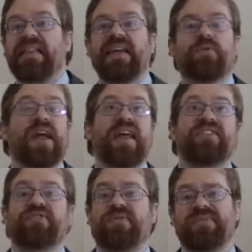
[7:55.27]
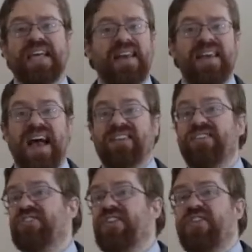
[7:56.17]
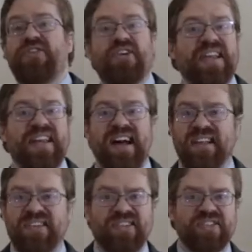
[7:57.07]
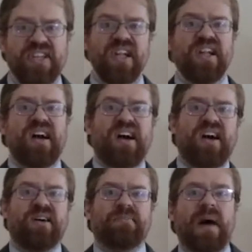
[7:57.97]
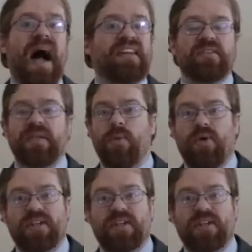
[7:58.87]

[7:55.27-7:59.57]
They range from $10 to $30, possibly more